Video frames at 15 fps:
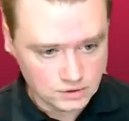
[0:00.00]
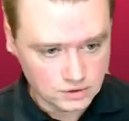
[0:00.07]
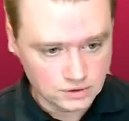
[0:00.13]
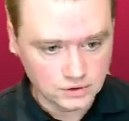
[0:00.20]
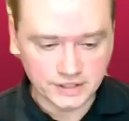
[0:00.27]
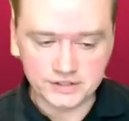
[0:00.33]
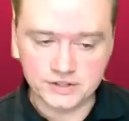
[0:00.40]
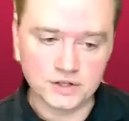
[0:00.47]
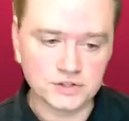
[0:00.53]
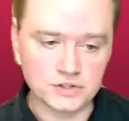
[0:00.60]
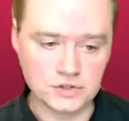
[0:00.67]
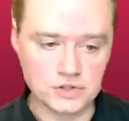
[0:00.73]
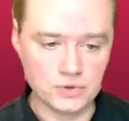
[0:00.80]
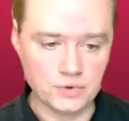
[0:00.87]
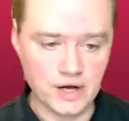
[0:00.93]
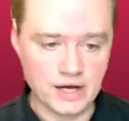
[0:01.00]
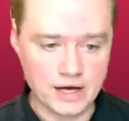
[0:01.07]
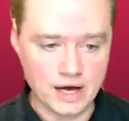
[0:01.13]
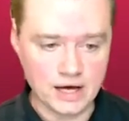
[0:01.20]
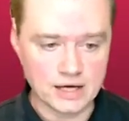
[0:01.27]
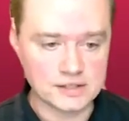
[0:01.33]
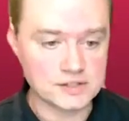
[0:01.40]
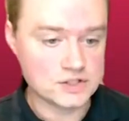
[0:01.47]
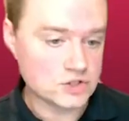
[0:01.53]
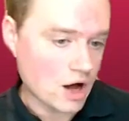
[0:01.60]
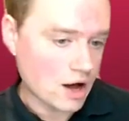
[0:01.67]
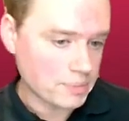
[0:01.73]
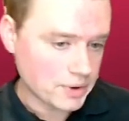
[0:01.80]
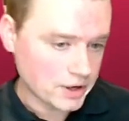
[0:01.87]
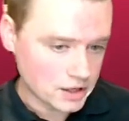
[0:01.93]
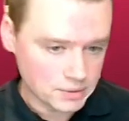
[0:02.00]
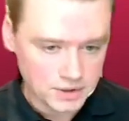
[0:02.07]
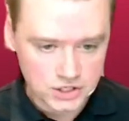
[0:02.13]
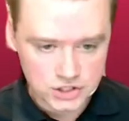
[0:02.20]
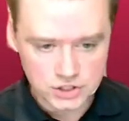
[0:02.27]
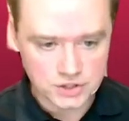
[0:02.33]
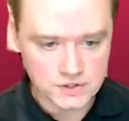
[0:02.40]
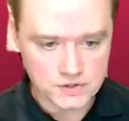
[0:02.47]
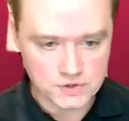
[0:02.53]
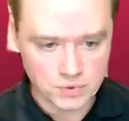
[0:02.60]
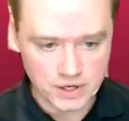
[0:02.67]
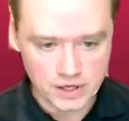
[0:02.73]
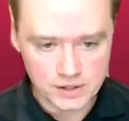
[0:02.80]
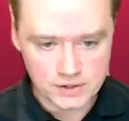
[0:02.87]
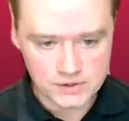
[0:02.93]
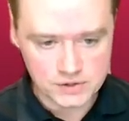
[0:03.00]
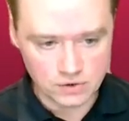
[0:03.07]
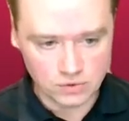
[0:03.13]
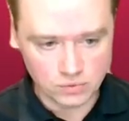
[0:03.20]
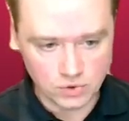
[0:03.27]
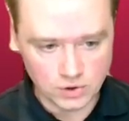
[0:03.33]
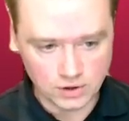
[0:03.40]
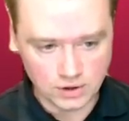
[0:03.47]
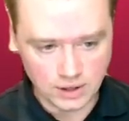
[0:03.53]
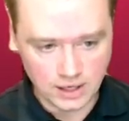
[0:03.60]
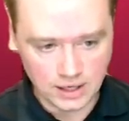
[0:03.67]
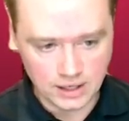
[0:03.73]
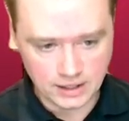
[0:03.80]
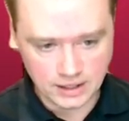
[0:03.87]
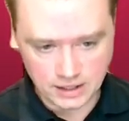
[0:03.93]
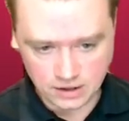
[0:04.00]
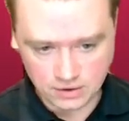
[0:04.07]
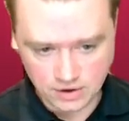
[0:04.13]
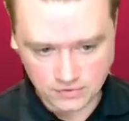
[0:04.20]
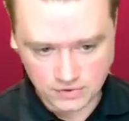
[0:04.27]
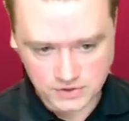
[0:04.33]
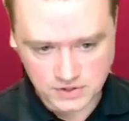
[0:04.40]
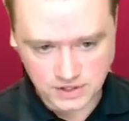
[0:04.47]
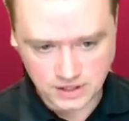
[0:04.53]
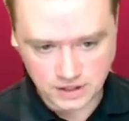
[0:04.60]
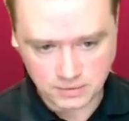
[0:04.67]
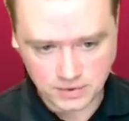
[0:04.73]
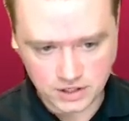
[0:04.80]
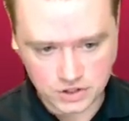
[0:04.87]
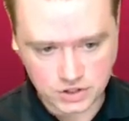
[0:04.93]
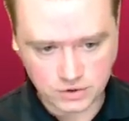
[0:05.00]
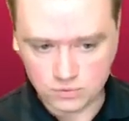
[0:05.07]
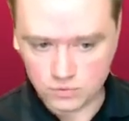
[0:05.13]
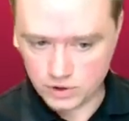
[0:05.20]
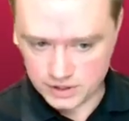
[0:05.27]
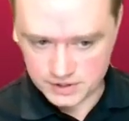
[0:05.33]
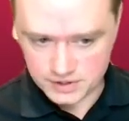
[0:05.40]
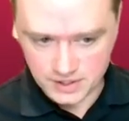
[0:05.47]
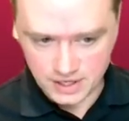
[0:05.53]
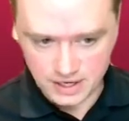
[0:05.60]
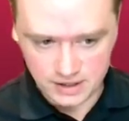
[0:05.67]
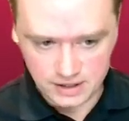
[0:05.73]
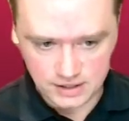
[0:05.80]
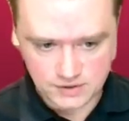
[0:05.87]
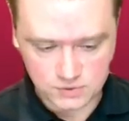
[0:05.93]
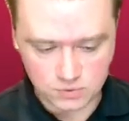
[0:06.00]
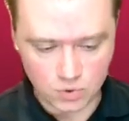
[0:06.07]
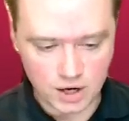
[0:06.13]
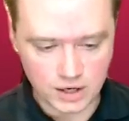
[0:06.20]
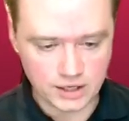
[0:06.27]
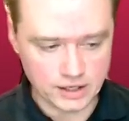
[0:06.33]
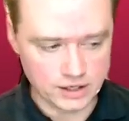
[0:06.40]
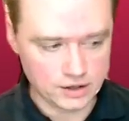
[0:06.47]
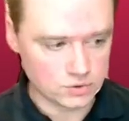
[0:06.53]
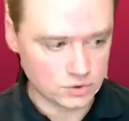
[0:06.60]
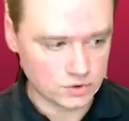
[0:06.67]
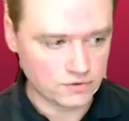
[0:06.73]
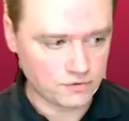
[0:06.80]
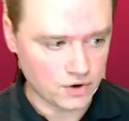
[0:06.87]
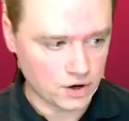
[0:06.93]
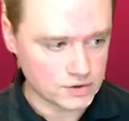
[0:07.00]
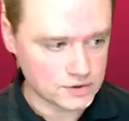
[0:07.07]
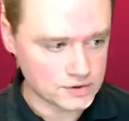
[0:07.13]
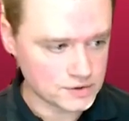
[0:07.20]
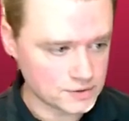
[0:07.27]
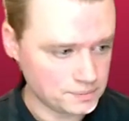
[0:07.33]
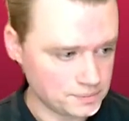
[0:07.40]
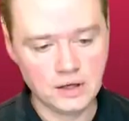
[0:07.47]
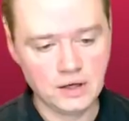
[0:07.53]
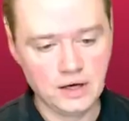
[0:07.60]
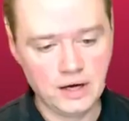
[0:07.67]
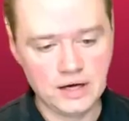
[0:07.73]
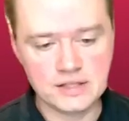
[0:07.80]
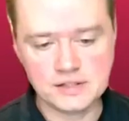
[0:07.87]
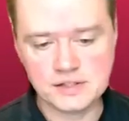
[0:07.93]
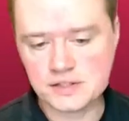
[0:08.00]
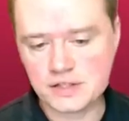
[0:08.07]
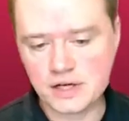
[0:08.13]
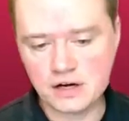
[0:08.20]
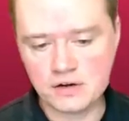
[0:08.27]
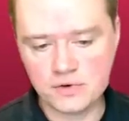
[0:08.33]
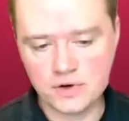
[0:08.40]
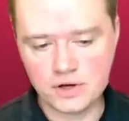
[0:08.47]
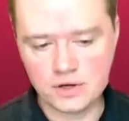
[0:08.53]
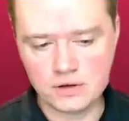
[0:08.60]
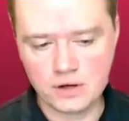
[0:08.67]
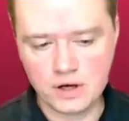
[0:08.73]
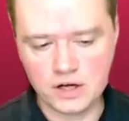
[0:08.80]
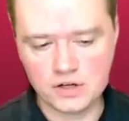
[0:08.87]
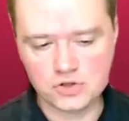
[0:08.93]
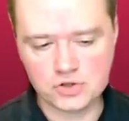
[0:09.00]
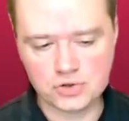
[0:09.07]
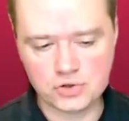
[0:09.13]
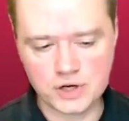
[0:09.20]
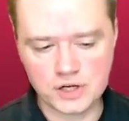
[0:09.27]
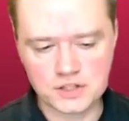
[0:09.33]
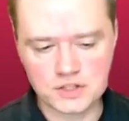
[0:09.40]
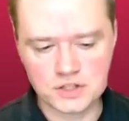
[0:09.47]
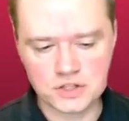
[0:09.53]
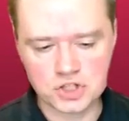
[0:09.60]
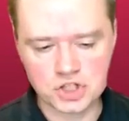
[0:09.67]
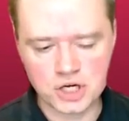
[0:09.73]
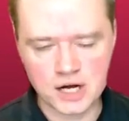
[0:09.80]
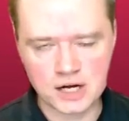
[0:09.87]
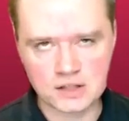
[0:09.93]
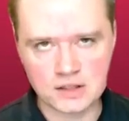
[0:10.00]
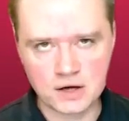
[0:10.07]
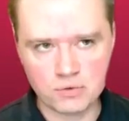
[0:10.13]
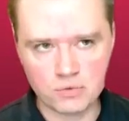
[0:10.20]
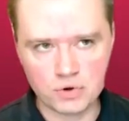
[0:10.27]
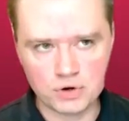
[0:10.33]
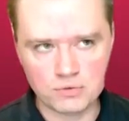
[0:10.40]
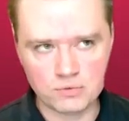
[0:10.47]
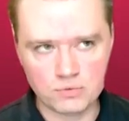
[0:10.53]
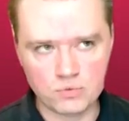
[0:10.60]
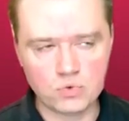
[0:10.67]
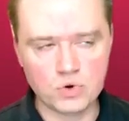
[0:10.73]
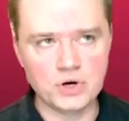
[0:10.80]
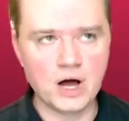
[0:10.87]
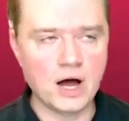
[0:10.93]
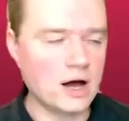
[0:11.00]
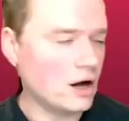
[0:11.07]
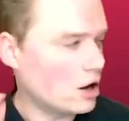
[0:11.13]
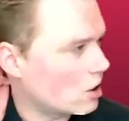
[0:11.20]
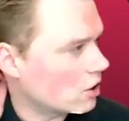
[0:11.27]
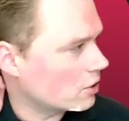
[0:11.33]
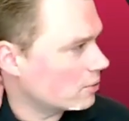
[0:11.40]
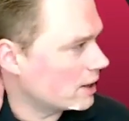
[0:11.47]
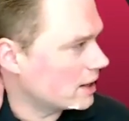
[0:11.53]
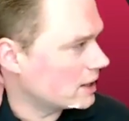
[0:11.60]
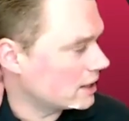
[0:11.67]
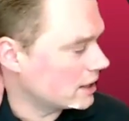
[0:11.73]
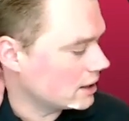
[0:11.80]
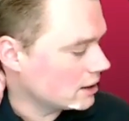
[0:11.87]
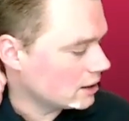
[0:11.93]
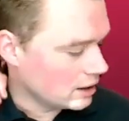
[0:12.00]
Let's also do a stop animation as well. So we'll get a reference to the animation. We're going to set is walking equal to false. And this is kind of a trick to check that we're not already